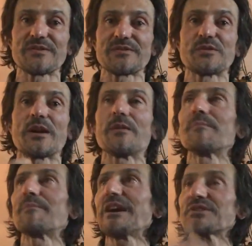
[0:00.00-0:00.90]
you are
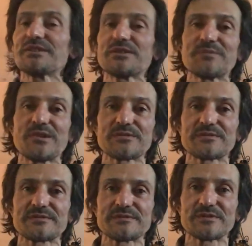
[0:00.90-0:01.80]
passionate about
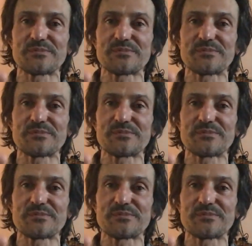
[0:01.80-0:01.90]
the